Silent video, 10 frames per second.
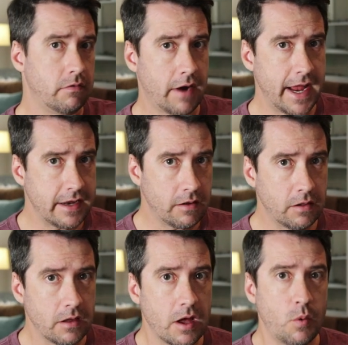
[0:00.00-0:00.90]

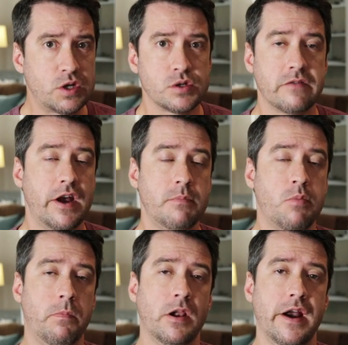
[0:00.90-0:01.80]
radial, which was a very
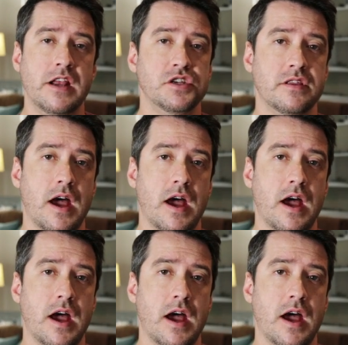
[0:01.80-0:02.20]
popular engine